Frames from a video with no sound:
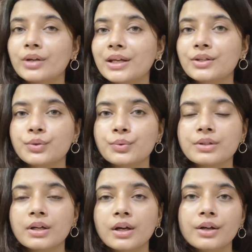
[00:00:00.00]
You can
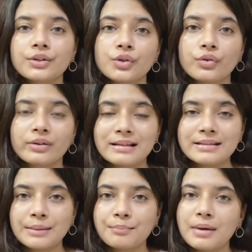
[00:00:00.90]
use your
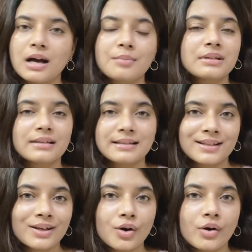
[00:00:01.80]
cleansing balms,
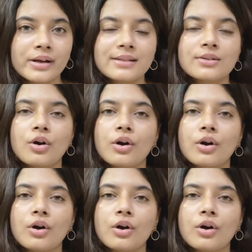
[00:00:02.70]
cleansing oils,